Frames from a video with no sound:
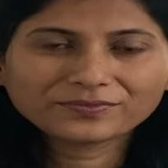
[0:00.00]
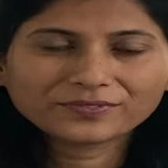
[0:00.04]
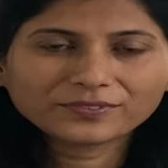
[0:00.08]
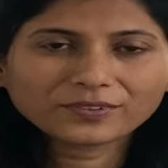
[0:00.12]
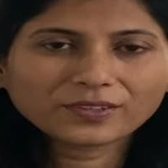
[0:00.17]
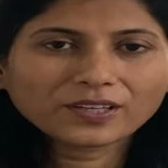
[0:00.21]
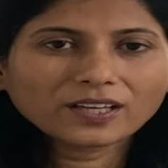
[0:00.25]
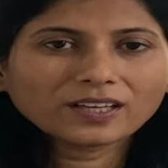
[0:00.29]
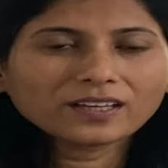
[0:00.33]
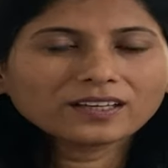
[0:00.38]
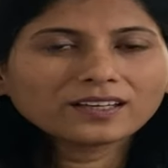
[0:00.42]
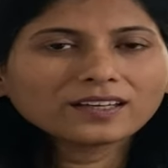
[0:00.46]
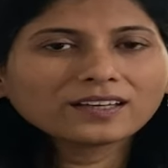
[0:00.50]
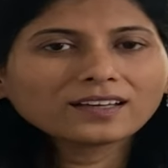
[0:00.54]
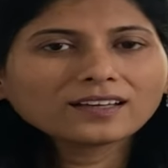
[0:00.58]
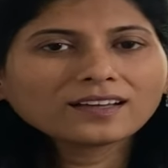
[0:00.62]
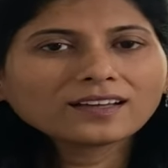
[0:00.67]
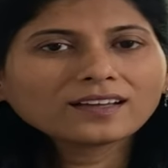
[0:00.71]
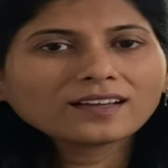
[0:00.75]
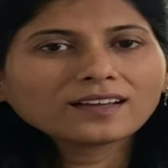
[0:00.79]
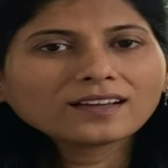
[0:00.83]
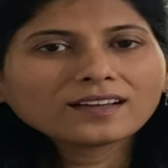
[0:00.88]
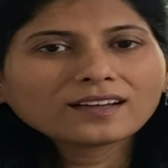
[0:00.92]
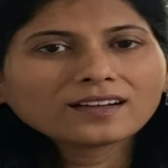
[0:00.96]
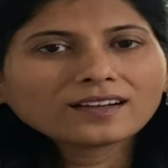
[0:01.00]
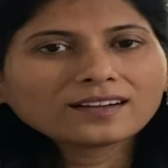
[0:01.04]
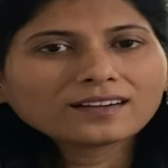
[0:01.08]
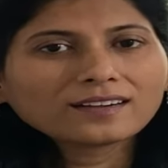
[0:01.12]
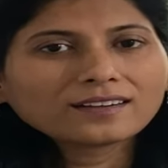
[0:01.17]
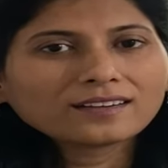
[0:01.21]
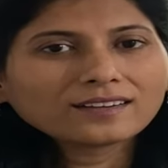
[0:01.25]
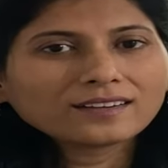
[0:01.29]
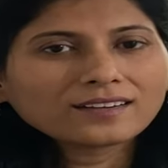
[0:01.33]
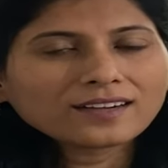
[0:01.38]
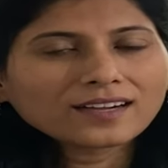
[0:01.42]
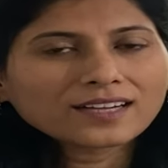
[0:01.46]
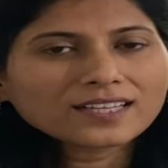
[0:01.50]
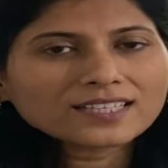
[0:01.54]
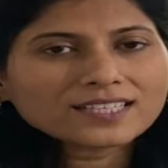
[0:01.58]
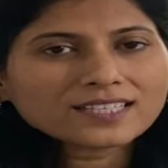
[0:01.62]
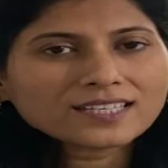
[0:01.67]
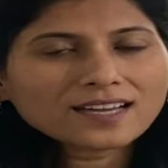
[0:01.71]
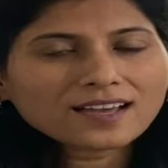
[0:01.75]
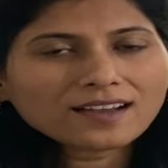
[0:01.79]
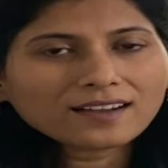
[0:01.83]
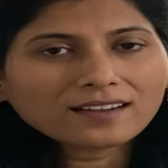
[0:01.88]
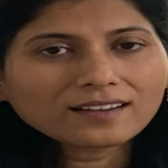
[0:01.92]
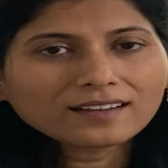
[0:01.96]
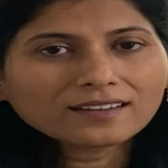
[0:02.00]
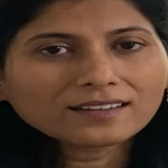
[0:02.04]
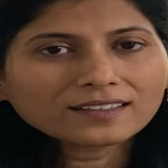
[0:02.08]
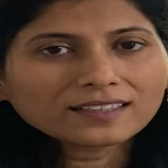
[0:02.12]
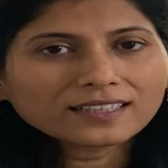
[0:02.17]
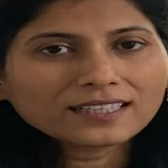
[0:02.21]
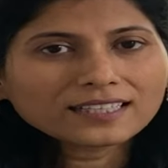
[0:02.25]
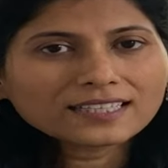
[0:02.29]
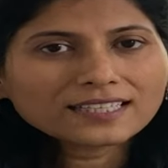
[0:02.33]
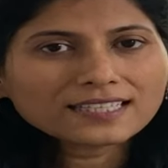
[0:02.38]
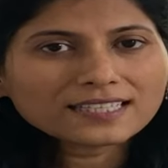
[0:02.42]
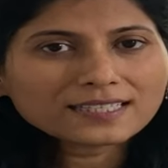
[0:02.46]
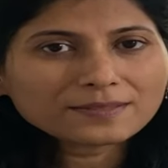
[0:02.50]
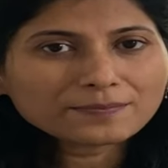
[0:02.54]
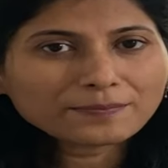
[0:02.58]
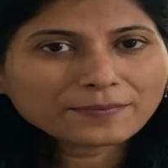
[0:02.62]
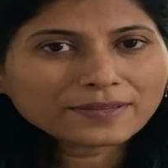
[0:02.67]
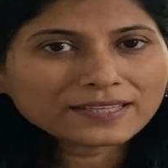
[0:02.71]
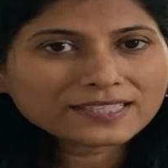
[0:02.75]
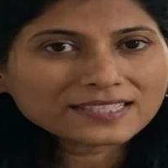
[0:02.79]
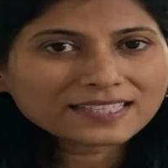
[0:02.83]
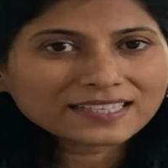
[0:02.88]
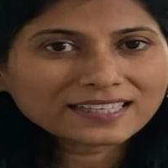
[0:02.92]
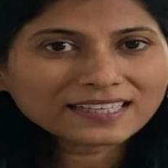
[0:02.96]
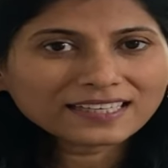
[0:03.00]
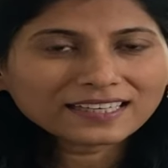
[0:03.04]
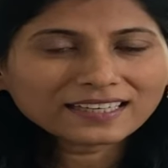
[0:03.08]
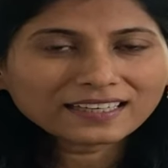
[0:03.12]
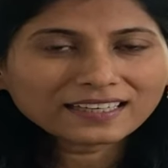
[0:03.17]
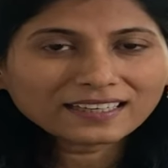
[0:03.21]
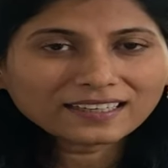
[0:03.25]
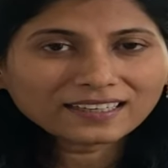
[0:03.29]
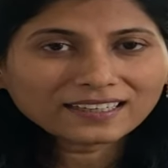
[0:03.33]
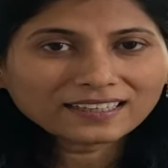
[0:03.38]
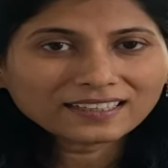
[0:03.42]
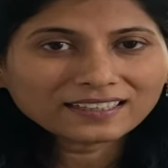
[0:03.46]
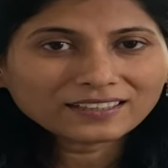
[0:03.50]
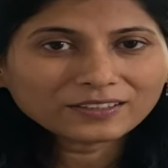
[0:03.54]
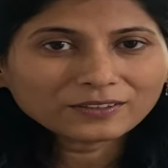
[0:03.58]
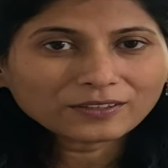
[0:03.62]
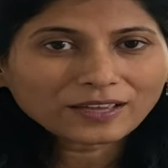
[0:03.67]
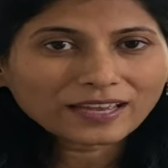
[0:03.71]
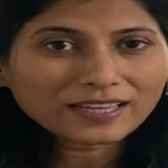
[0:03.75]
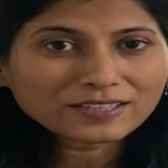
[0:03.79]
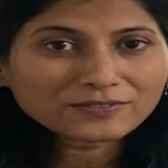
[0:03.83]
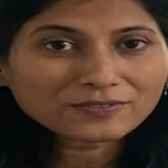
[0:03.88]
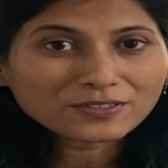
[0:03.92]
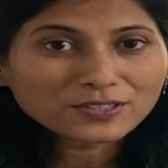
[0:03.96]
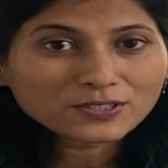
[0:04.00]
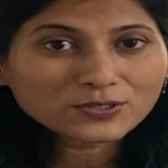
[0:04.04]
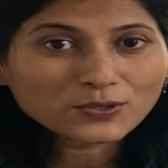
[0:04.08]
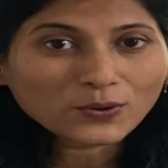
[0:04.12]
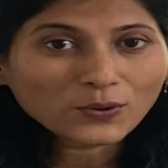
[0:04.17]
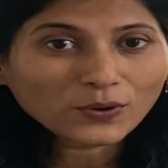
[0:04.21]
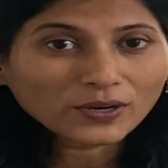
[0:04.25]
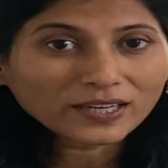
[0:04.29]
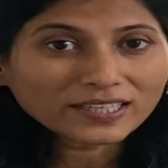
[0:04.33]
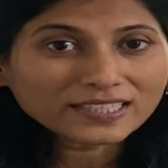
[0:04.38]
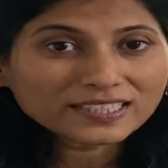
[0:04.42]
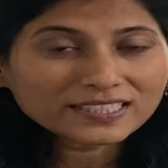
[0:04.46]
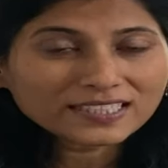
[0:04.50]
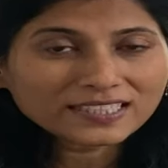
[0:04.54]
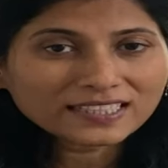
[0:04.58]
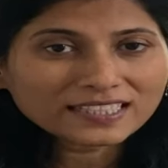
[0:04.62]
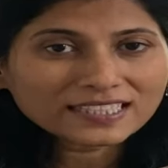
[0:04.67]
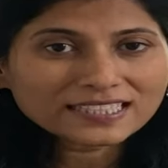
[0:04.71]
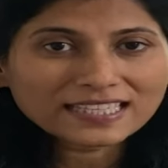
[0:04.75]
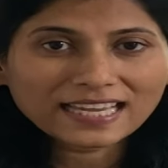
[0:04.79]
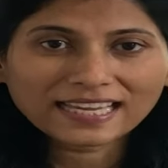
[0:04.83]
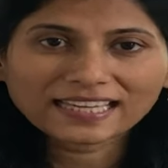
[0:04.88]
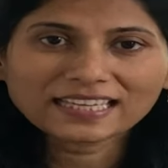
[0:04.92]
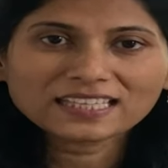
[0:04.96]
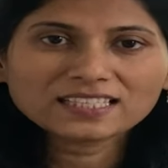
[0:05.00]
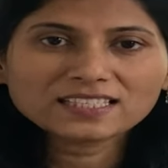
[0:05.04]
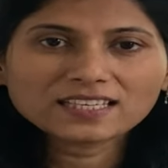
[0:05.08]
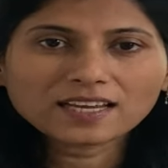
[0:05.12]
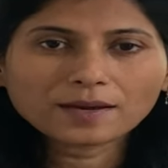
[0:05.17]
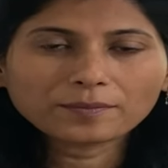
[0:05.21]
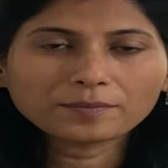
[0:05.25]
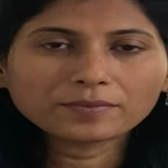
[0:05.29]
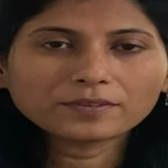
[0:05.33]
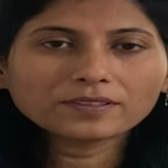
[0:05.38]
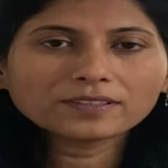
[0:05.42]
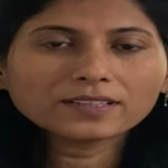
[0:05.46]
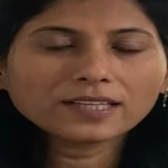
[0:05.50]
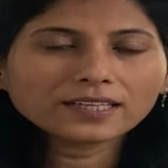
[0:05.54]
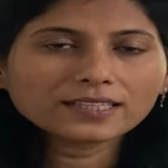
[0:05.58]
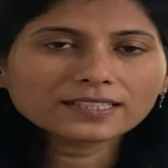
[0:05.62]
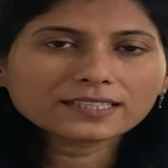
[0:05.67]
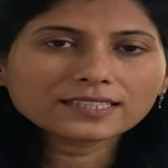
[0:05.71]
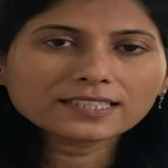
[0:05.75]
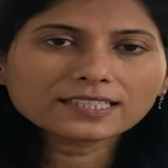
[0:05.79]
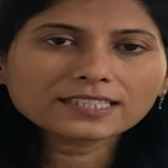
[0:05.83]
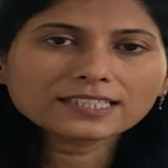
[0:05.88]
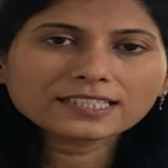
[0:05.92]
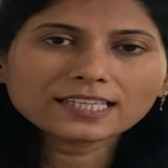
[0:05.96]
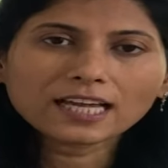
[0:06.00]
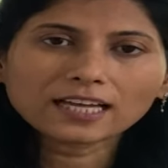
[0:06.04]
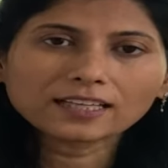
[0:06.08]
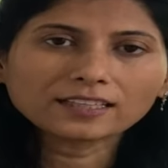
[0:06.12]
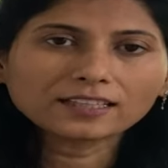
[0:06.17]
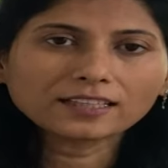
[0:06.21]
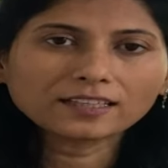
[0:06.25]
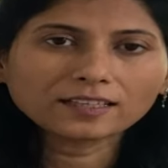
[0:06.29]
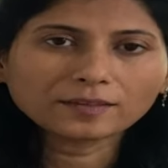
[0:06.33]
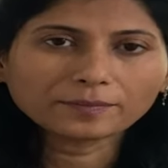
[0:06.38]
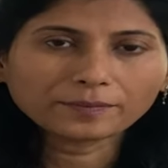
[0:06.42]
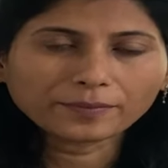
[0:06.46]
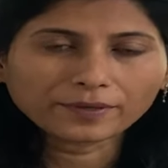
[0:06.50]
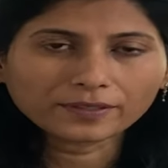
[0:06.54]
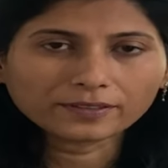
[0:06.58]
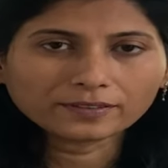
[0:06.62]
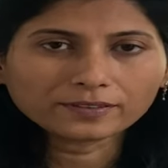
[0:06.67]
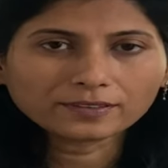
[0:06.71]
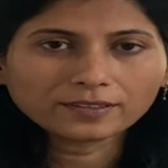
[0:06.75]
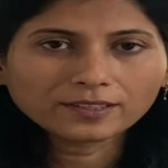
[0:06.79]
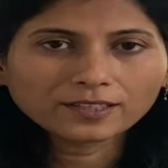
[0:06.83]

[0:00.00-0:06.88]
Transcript: Okay, Ashtanga is basically, as we saw, it is in the second chapter, that is the sadhana path.